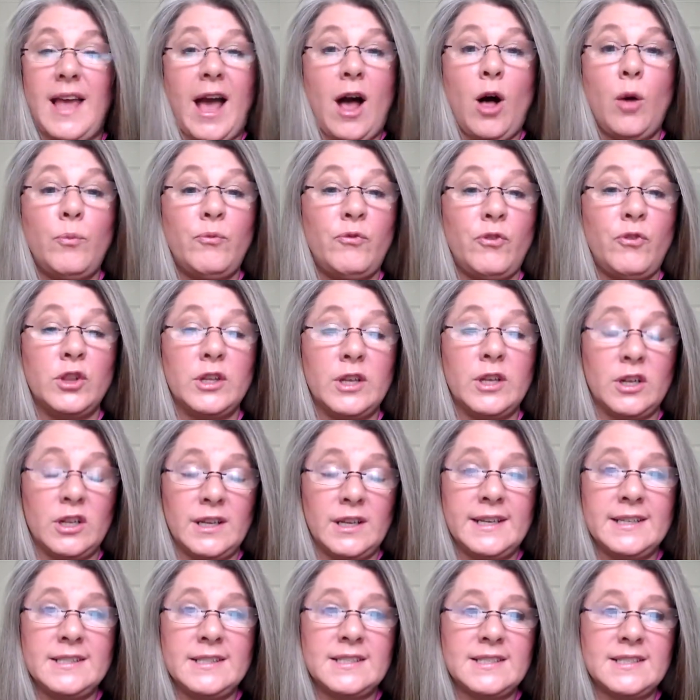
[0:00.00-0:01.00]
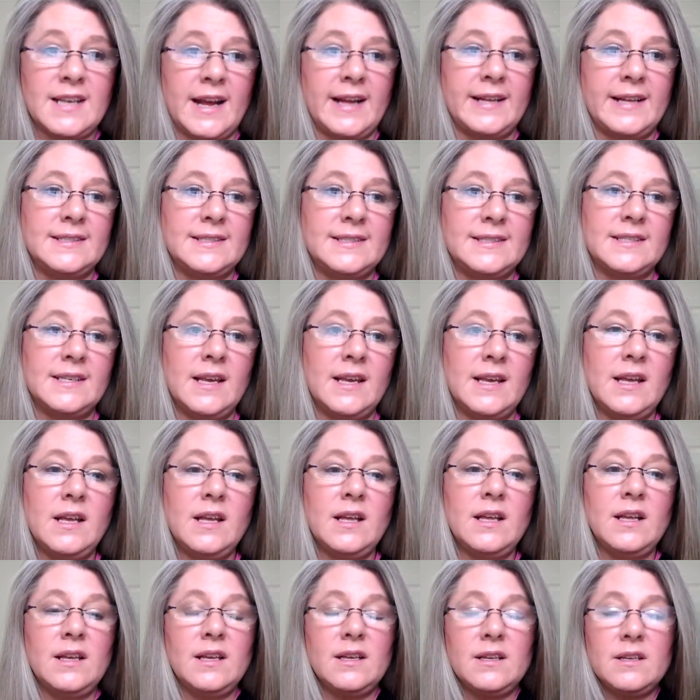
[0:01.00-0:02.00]
helpful little insights
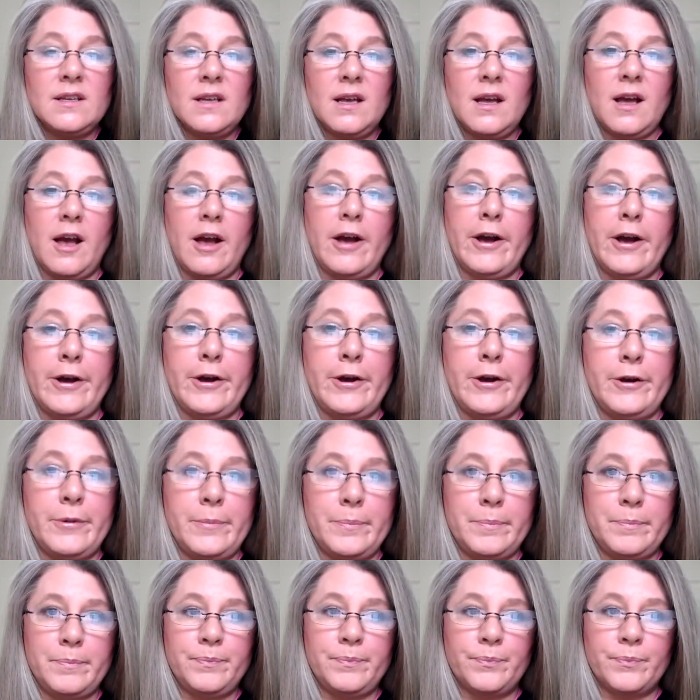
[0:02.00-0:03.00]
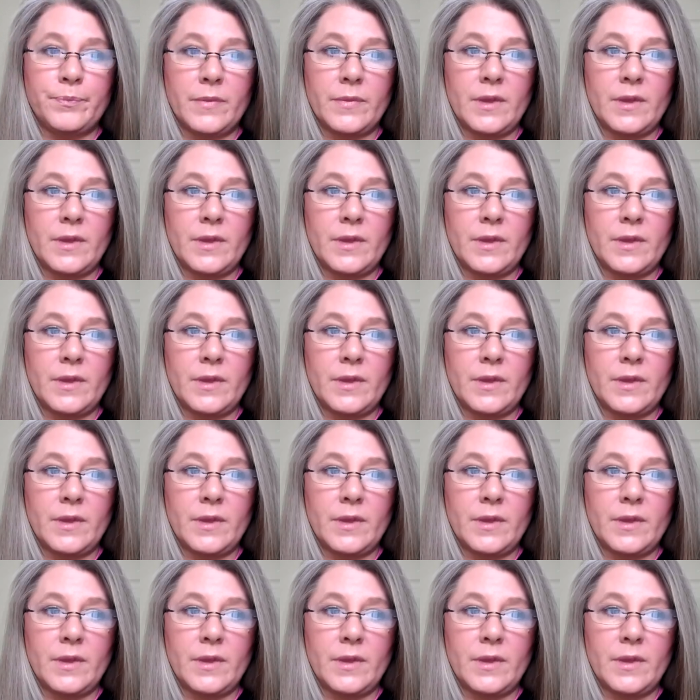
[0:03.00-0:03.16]
um,